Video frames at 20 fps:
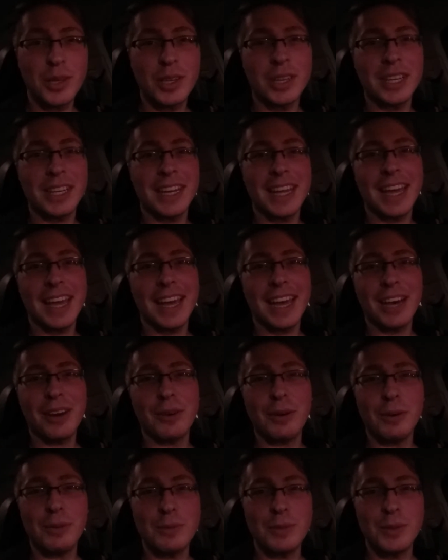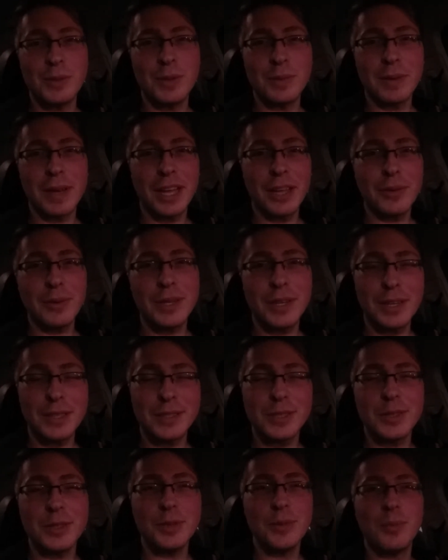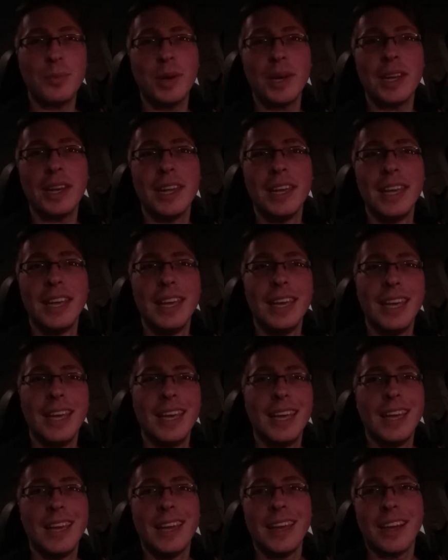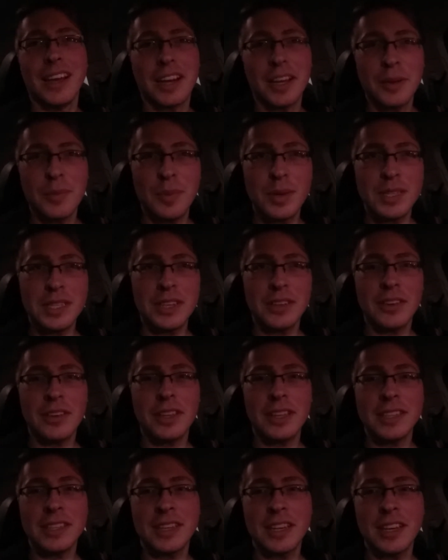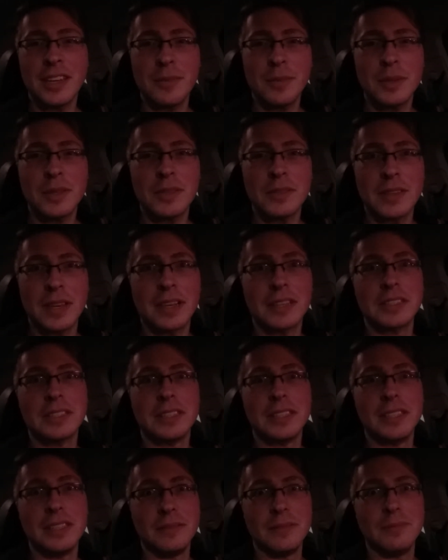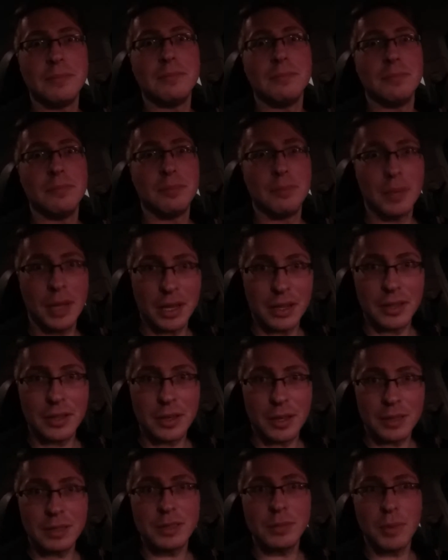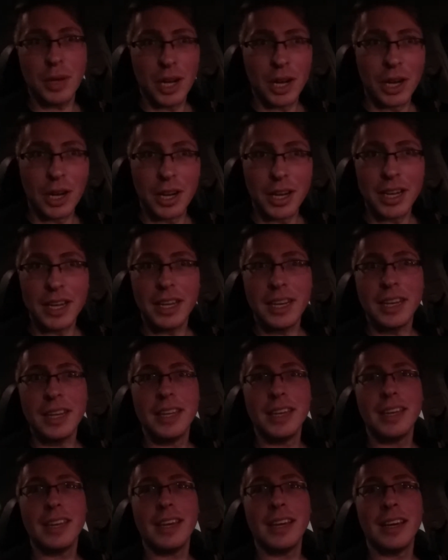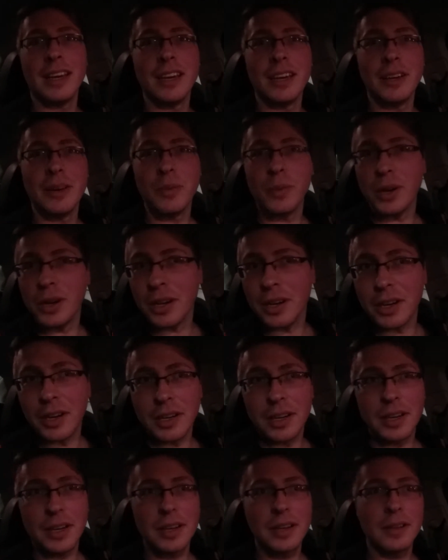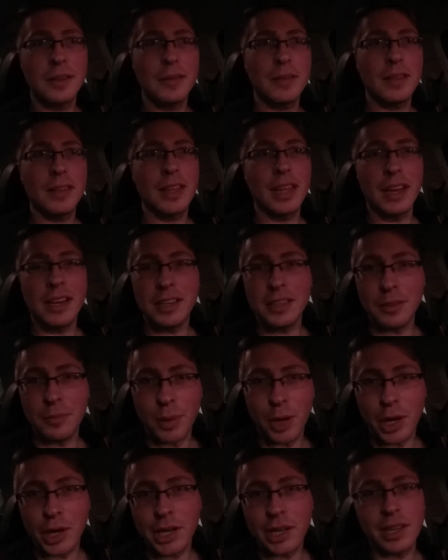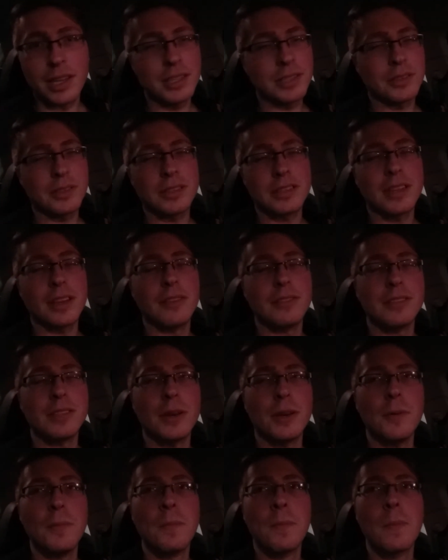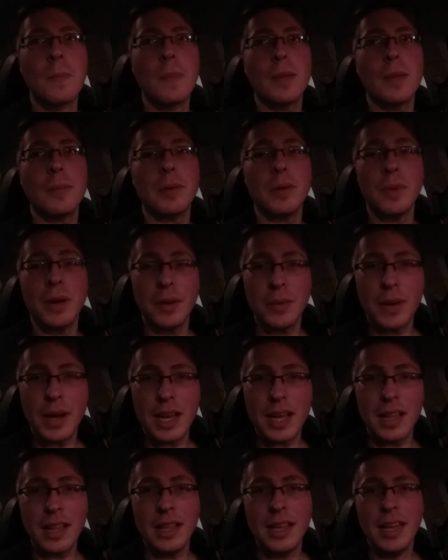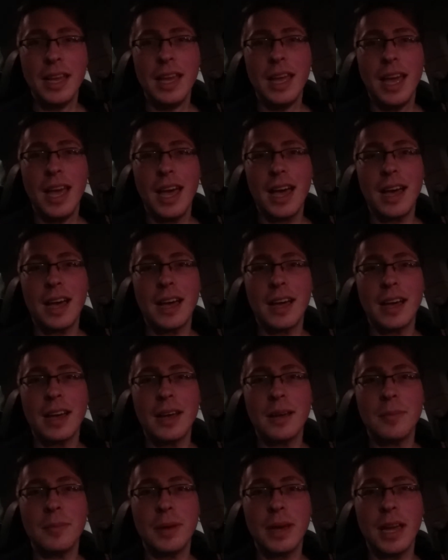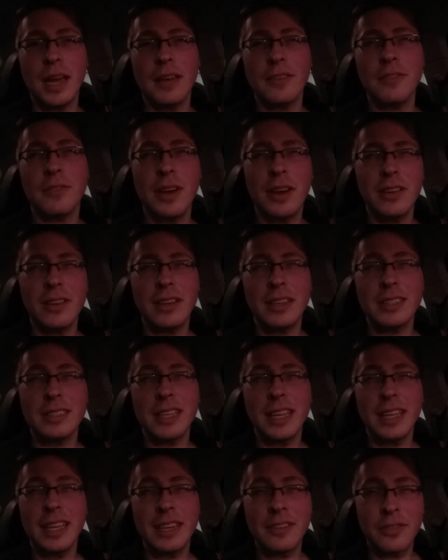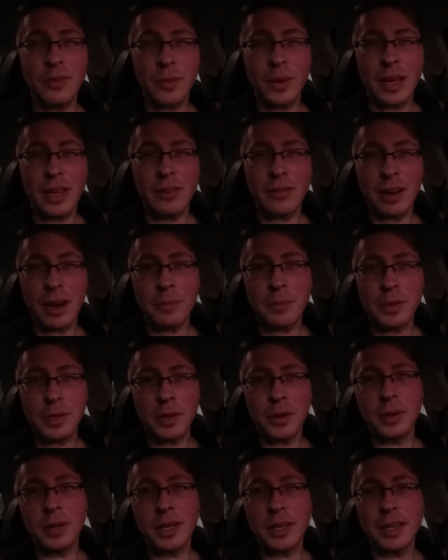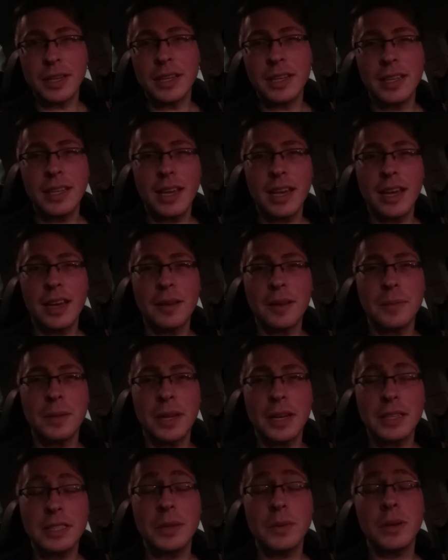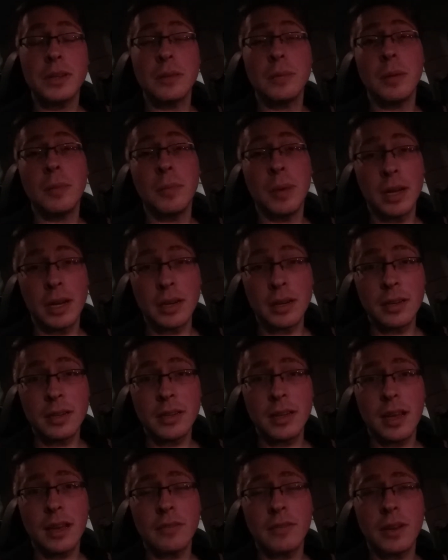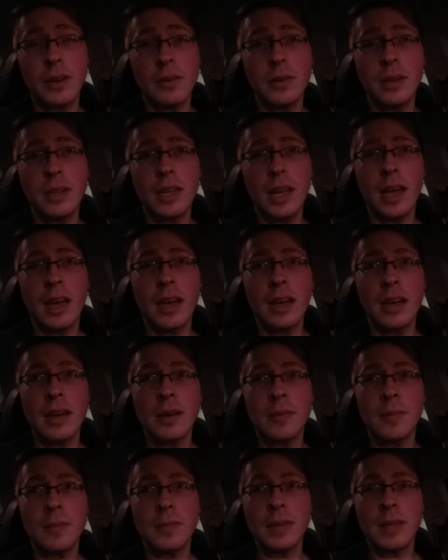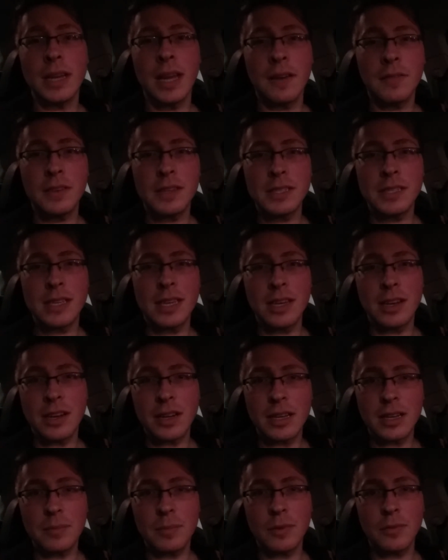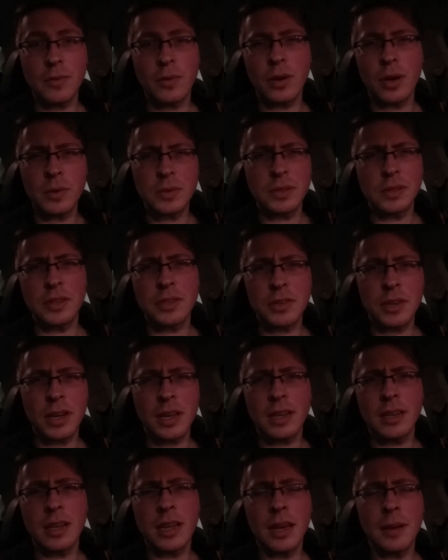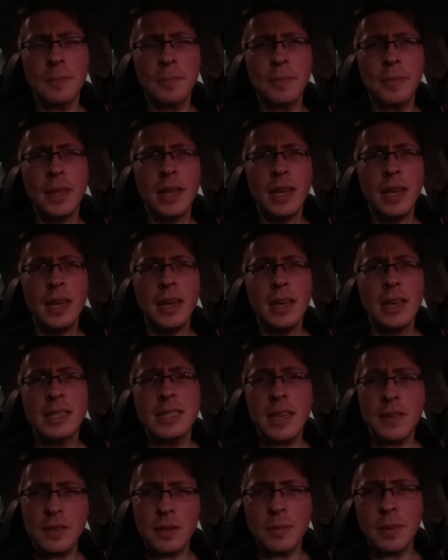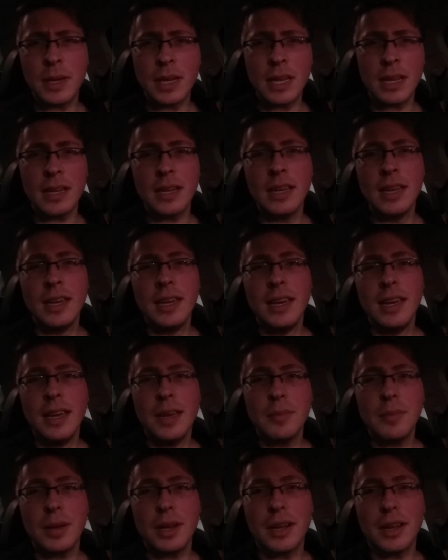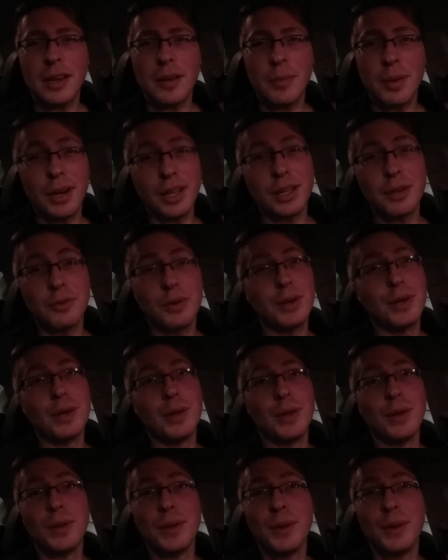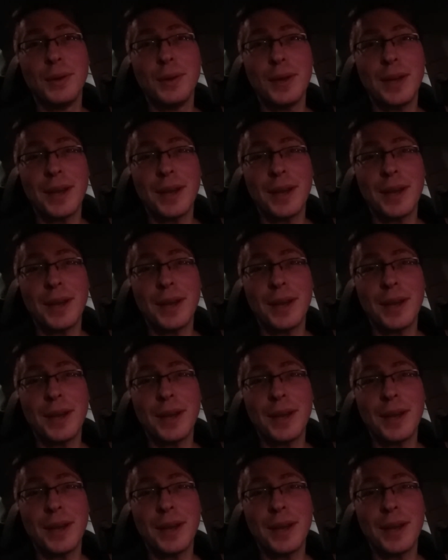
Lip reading: on how I was doing my Halloween costume, but got kind of busy around that time because I was actually getting the costume on, work, getting to the party, all that sort of stuff. But it went well. I found a slightly different way to wrap the toga that actually worked a bit better, I found. Didn't have to secure it. Before I was going to try and safety pin it, but apparently real